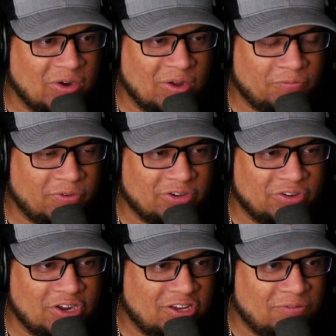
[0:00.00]
up front on
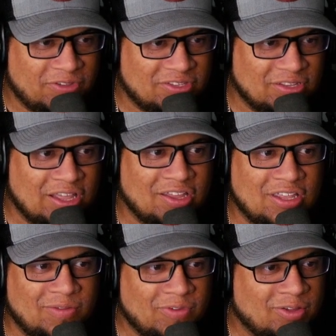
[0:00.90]
that defensive line to
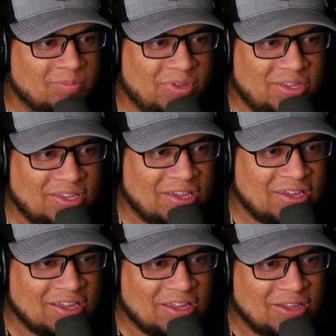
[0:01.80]
even compete
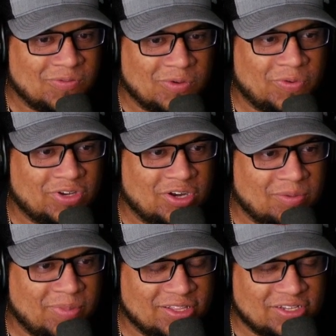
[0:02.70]
with what they're
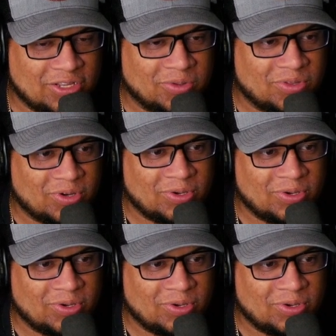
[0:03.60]
about to go through.